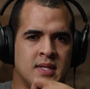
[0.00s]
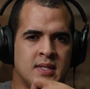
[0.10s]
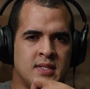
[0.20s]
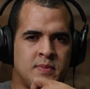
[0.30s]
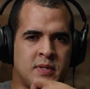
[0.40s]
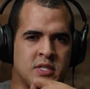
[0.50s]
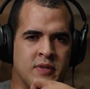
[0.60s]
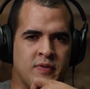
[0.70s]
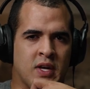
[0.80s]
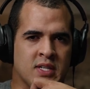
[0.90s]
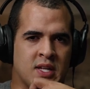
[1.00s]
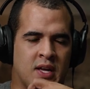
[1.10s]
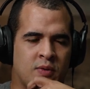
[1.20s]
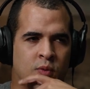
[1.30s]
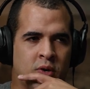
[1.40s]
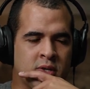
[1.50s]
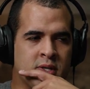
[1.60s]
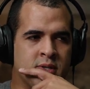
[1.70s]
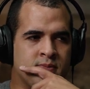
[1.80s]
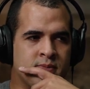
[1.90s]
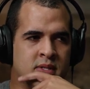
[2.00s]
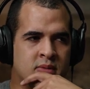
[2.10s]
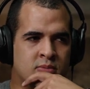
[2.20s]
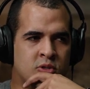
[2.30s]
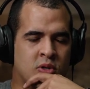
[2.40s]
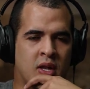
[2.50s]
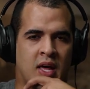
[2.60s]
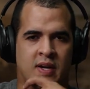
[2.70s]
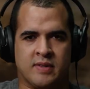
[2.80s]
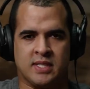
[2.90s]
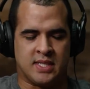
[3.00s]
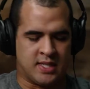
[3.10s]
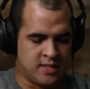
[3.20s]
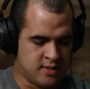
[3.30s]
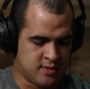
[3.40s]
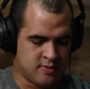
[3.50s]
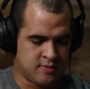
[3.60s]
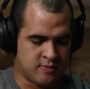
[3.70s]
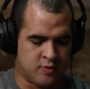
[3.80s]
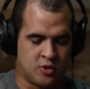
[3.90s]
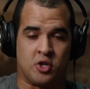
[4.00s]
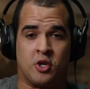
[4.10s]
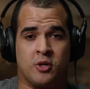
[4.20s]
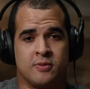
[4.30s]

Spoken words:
especially if you lost a lot of work. I'm sure a lot of us did, for sure.